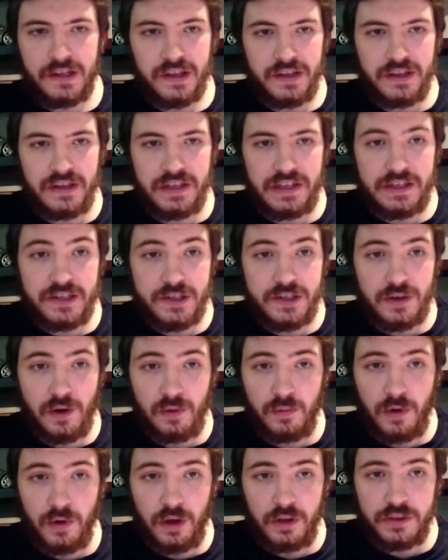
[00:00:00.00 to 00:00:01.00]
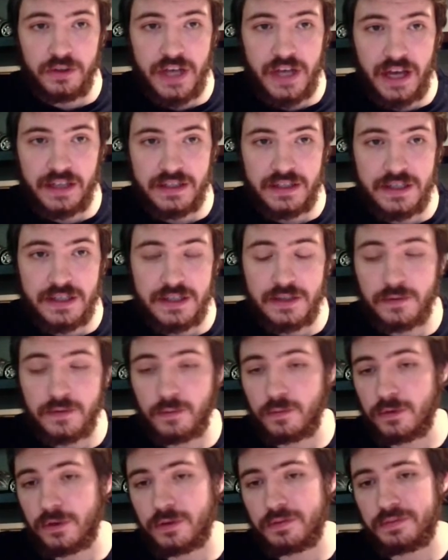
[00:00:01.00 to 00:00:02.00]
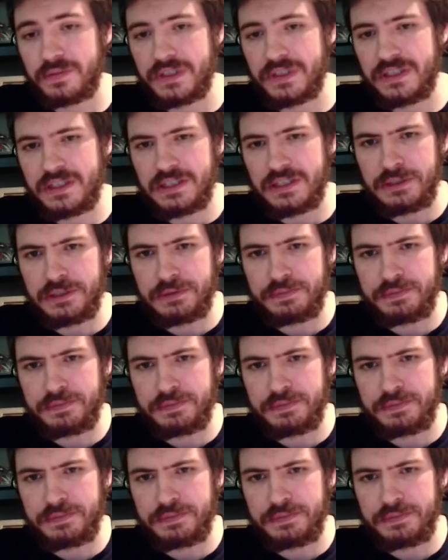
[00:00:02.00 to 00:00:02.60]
The Stonewall Jets will be